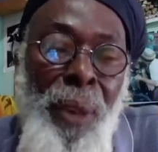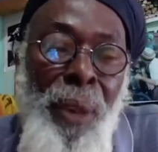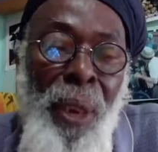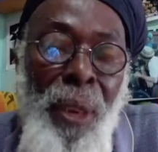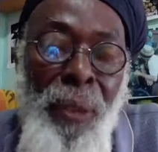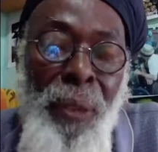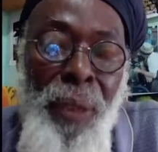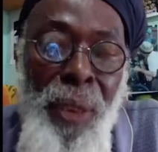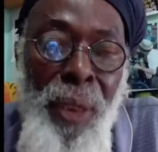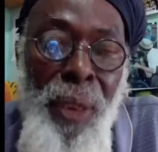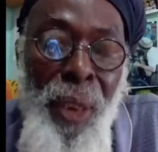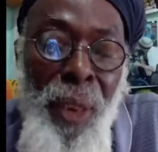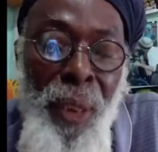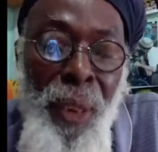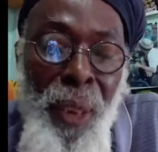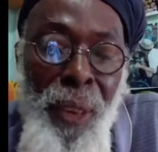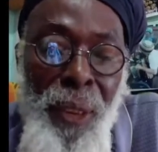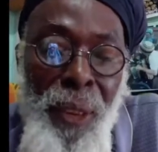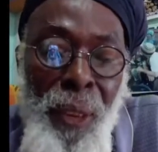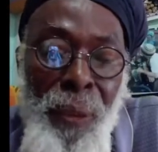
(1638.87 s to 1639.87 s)
the liberty and
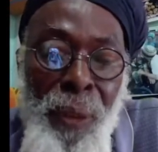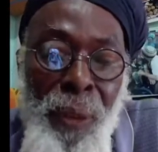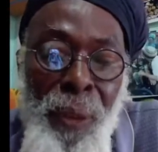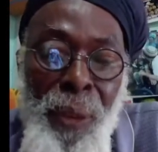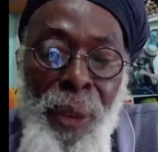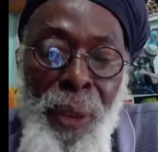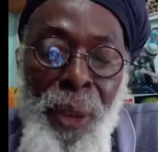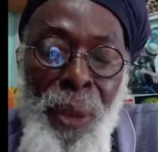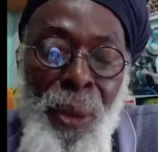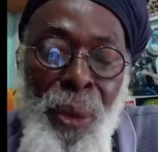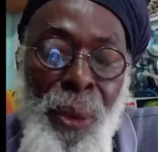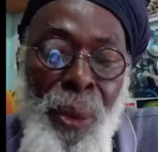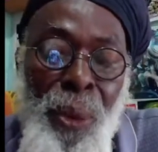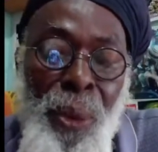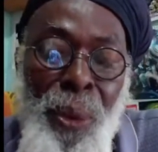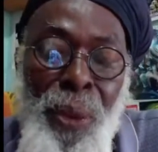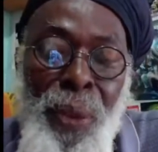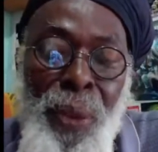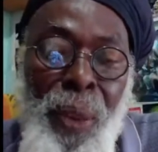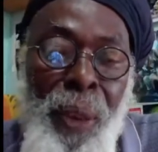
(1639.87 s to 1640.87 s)
ice of liberty, you don't
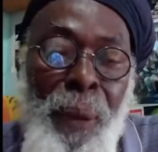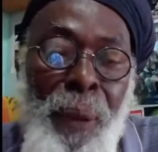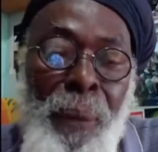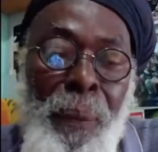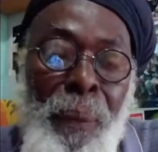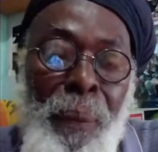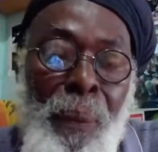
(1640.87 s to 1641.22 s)
know, say.